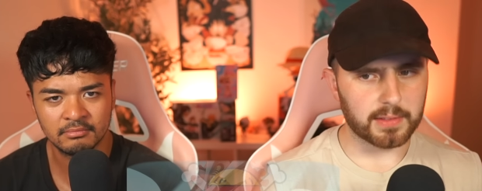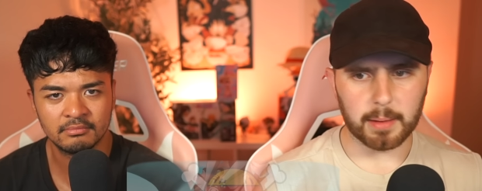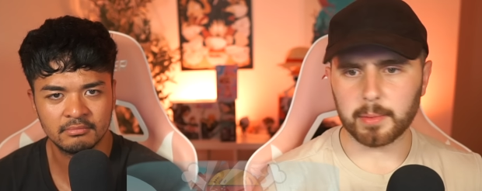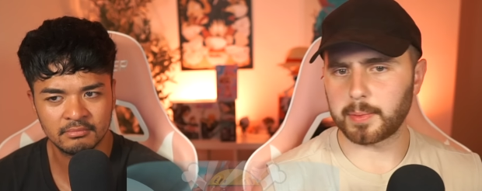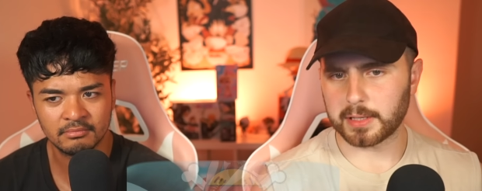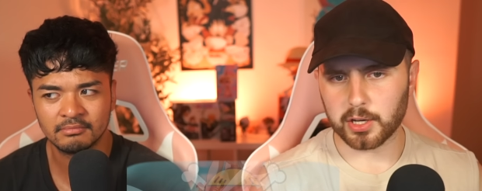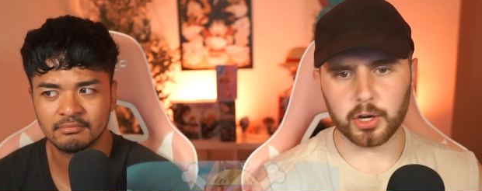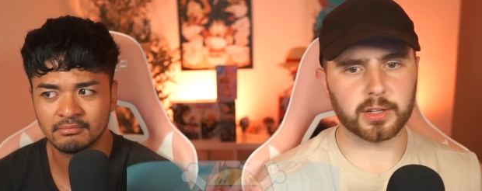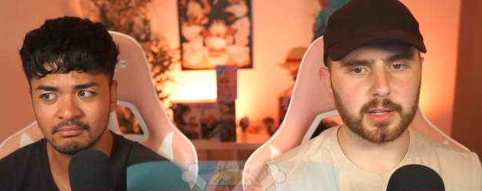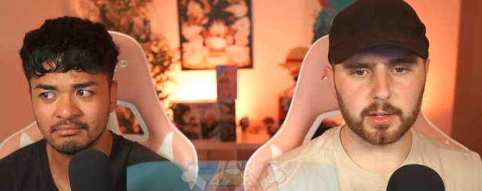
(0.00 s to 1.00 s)
Speaker 1: Nami beats
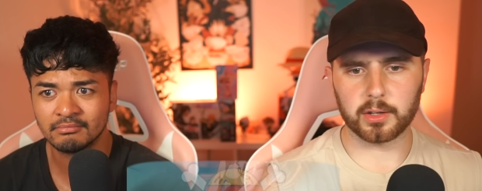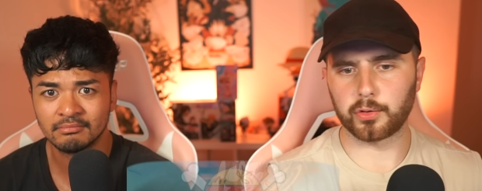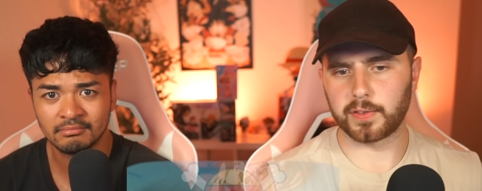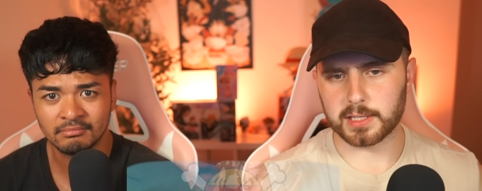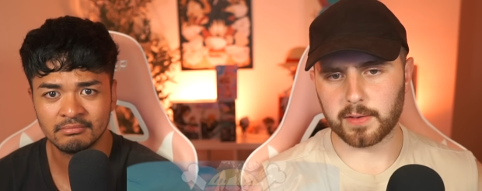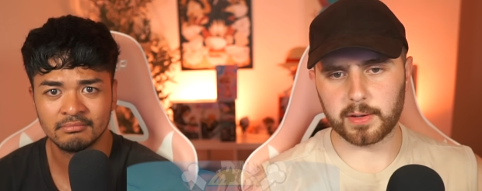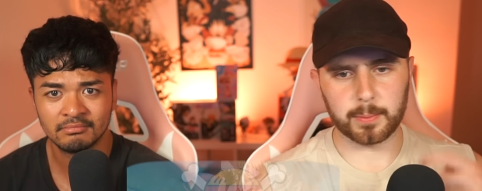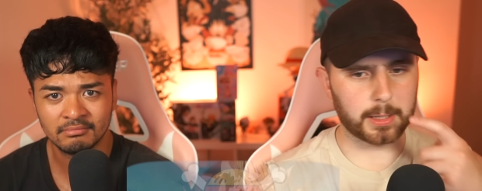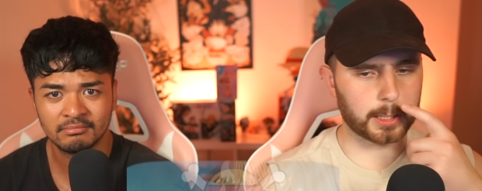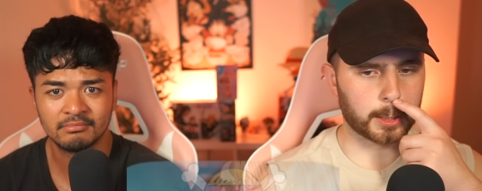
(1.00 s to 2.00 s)
her, then Luffy's
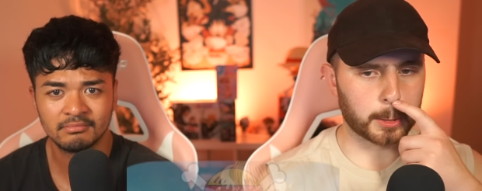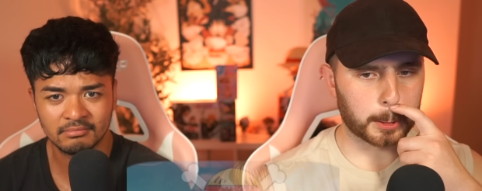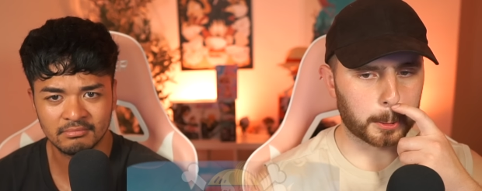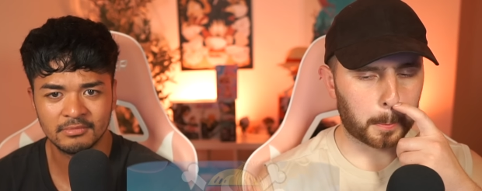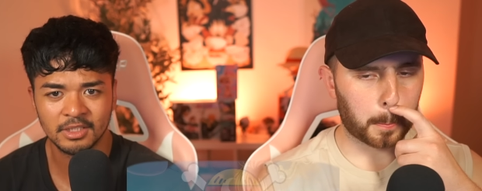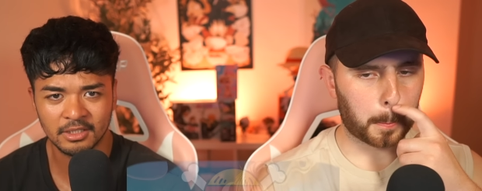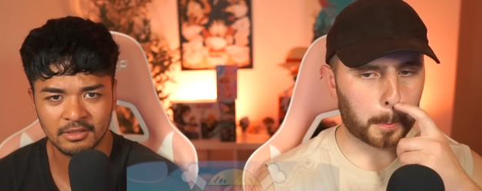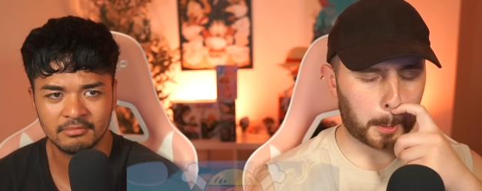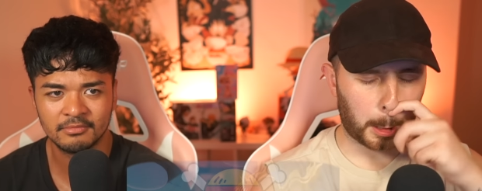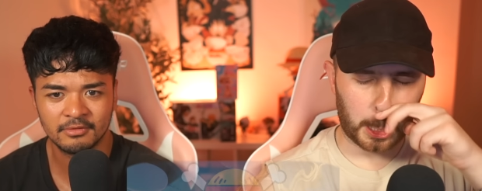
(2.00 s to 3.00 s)
definitely beating the
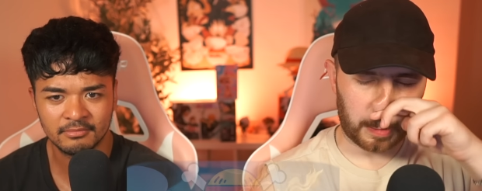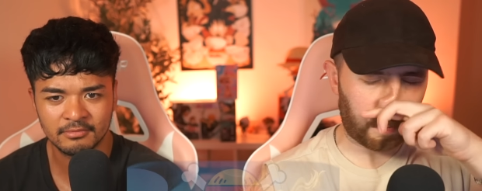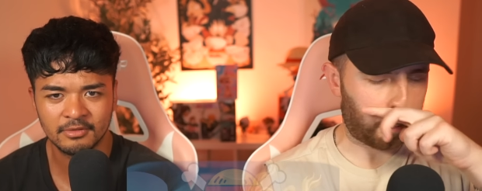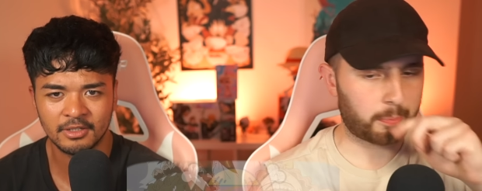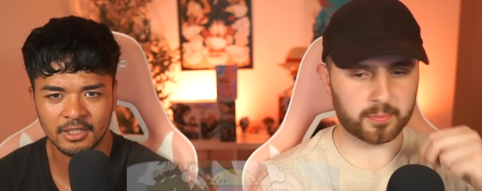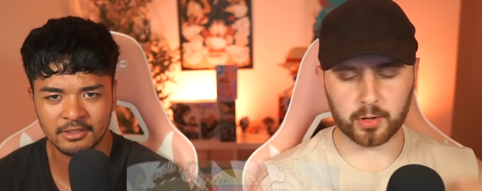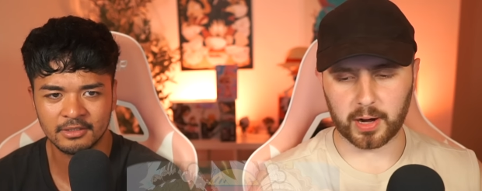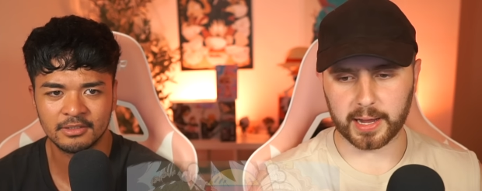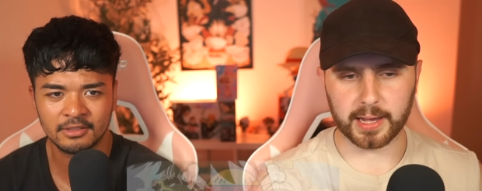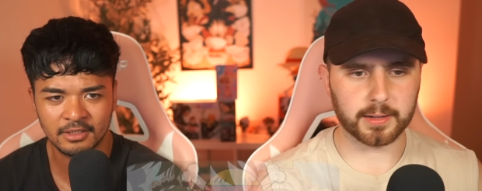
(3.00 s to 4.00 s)
yeah. uh, Cracker.
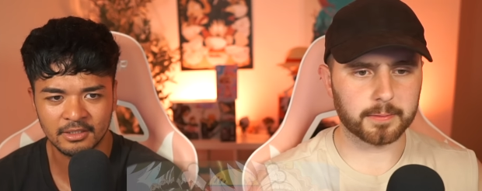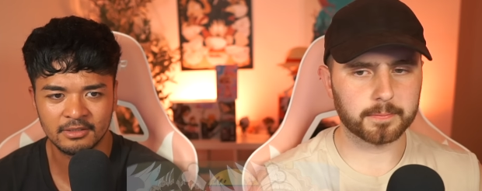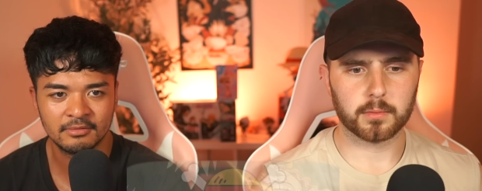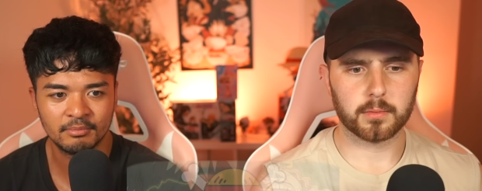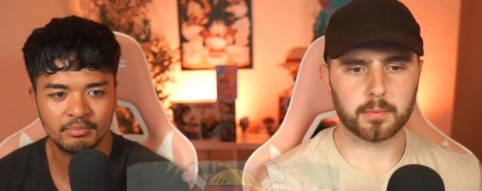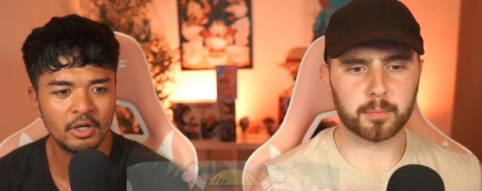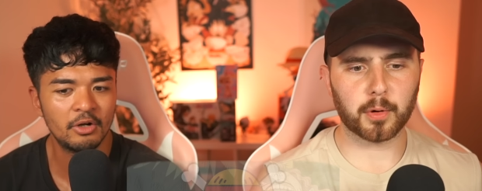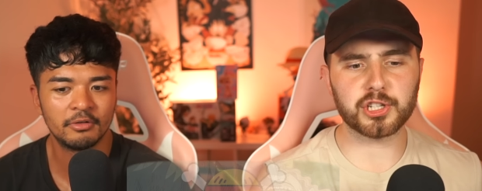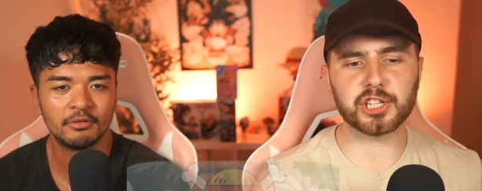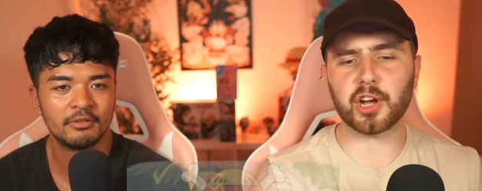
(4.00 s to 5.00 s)
Speaker 2: crackhead. Bro.
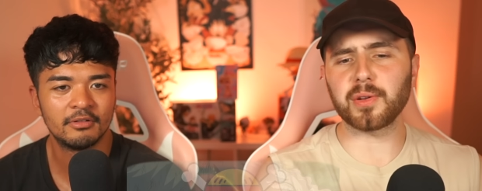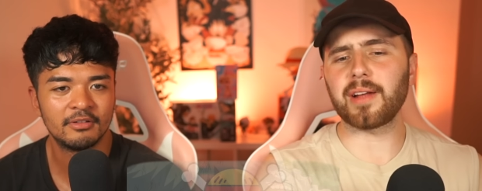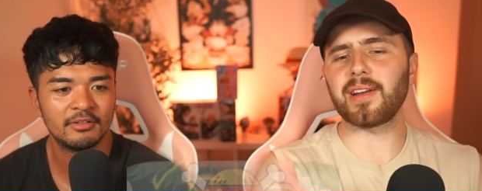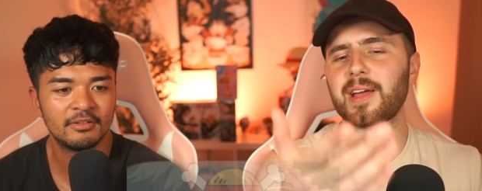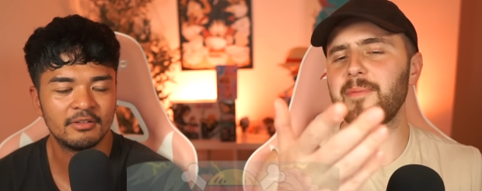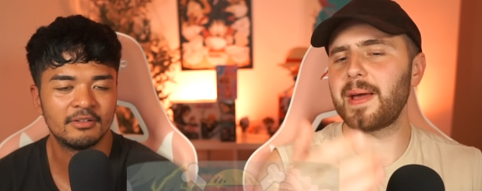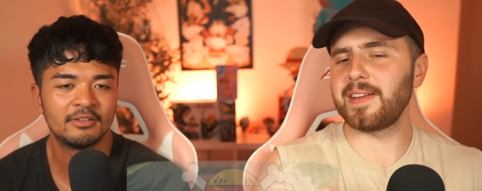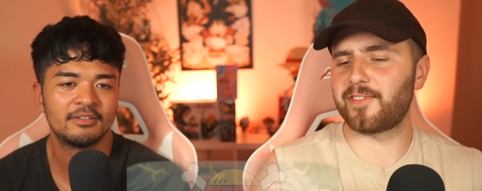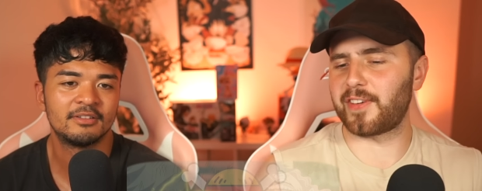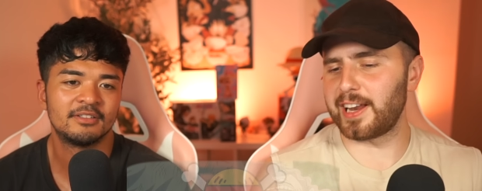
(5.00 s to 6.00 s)
Bro. she's
Speaker 1: going down like a
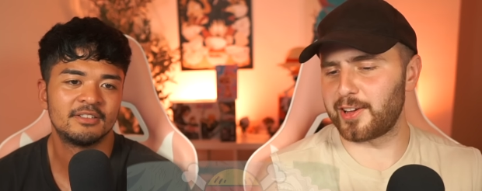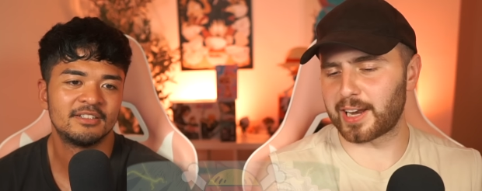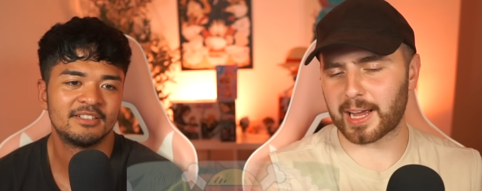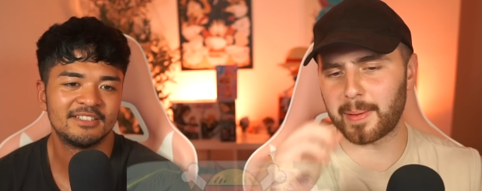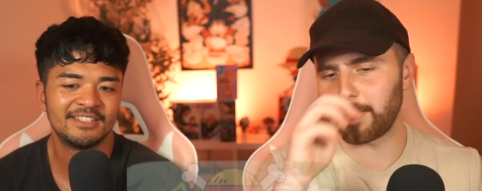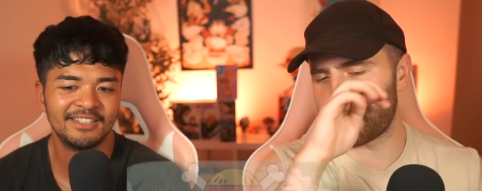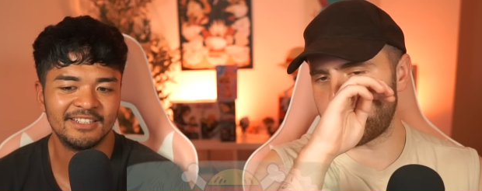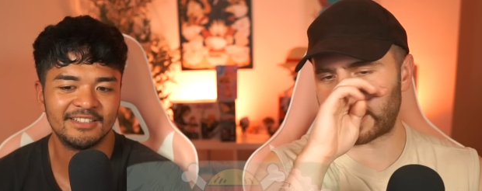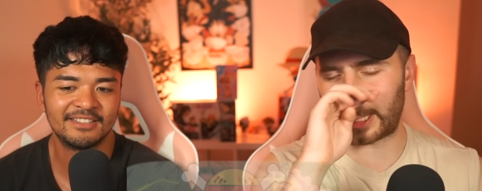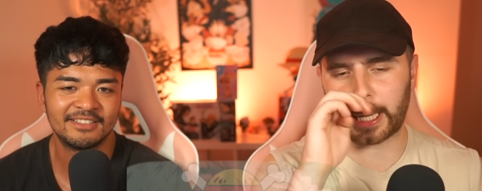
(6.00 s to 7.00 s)
main villain, like a main
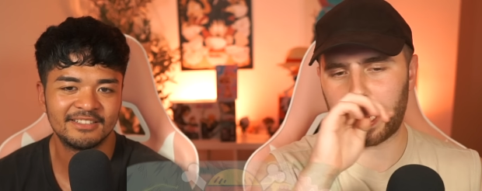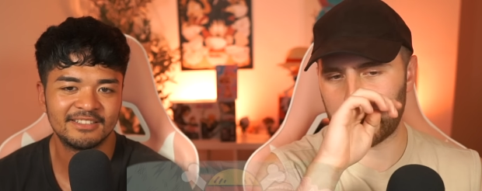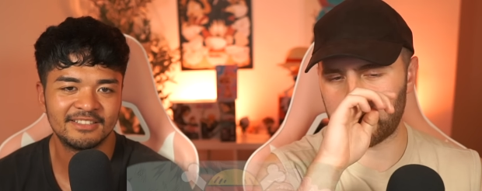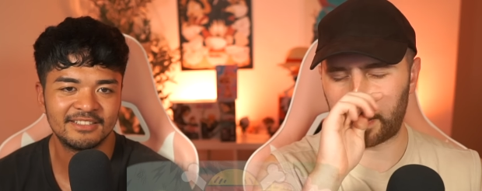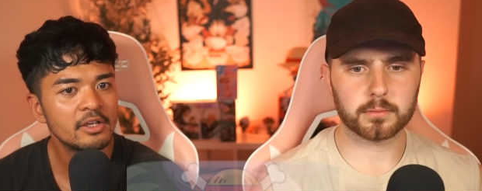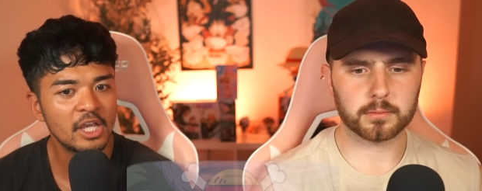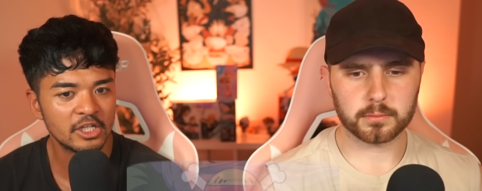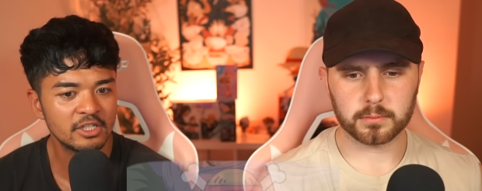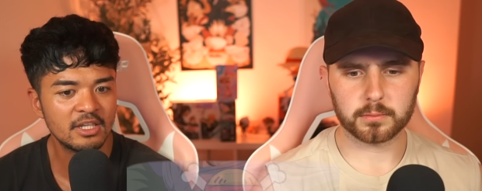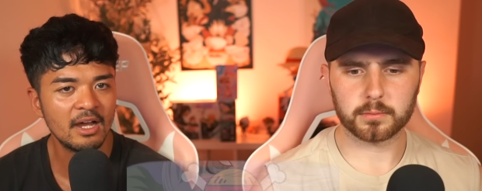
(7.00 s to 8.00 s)
boss in a game.
Speaker 2: Yeah,
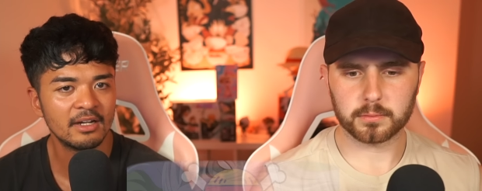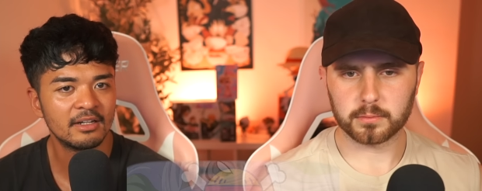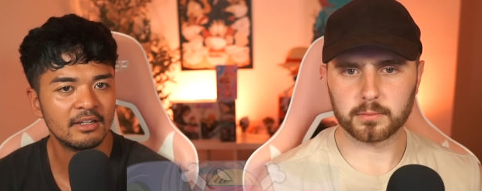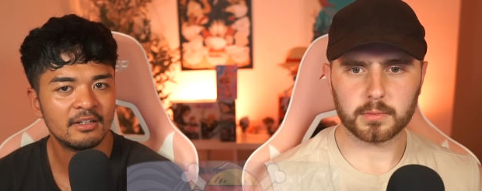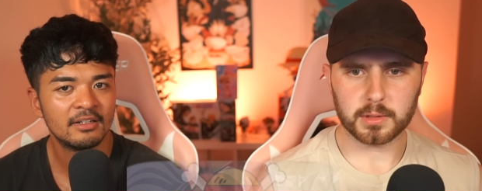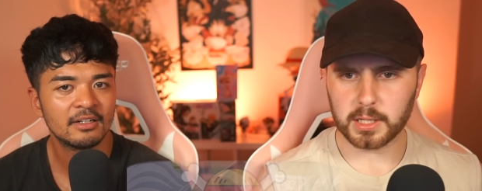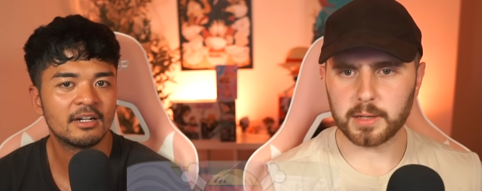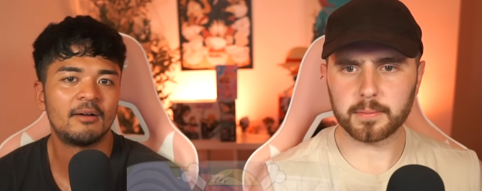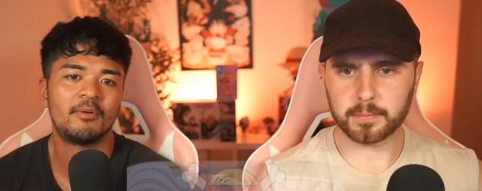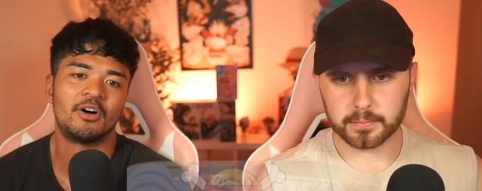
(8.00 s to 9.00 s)
she's done.
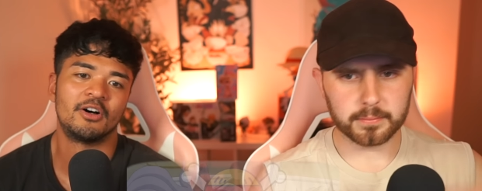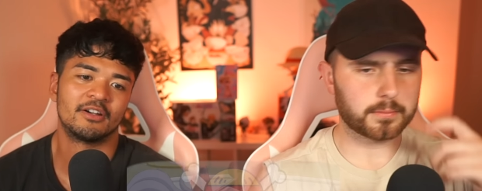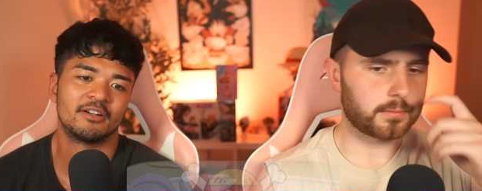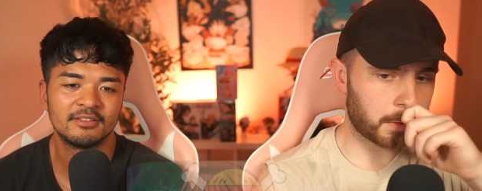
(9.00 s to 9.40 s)
Come on.